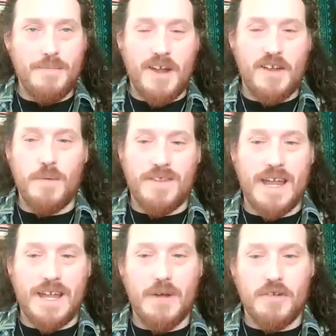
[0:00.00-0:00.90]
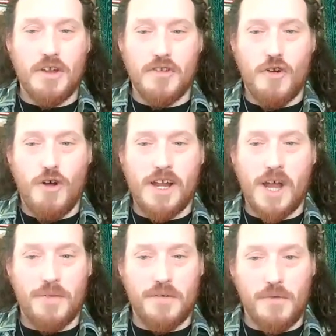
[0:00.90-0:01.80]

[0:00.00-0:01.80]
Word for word: makes me think he was going to try and go on the